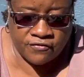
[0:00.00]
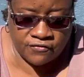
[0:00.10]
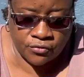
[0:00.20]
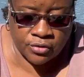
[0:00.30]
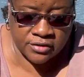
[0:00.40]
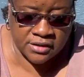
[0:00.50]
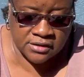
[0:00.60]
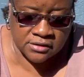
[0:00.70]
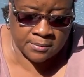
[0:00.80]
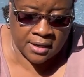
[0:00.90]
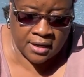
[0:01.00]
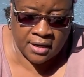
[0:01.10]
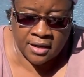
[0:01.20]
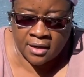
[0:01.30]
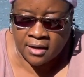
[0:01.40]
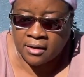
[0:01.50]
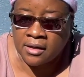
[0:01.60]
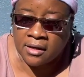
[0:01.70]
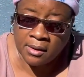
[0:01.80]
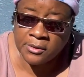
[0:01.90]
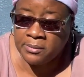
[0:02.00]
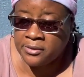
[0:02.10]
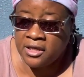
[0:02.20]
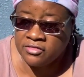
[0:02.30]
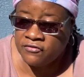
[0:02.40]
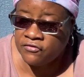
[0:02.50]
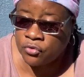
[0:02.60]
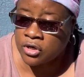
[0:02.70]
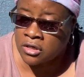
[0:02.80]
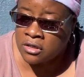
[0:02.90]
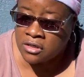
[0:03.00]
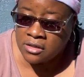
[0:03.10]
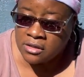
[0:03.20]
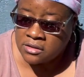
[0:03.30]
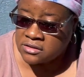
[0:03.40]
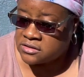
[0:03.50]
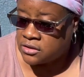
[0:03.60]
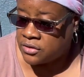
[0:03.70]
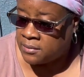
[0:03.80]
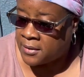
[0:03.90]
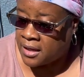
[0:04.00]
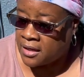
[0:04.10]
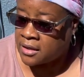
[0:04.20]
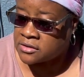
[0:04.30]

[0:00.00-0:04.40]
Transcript: 4 of these in my hand, and I'm gonna plant the 4 since they're in my hand.